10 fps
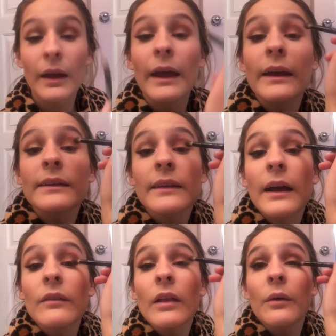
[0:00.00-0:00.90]
And it's
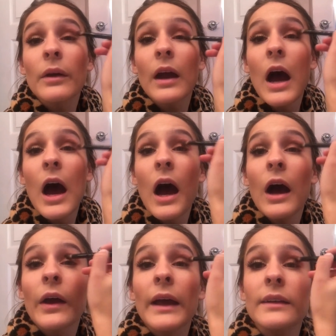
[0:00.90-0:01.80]
kind of a lot of work.
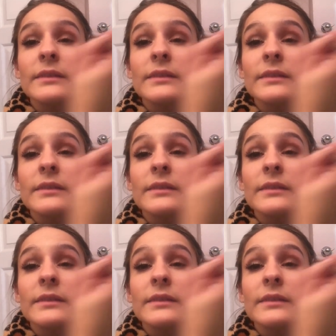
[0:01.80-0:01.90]
Okay,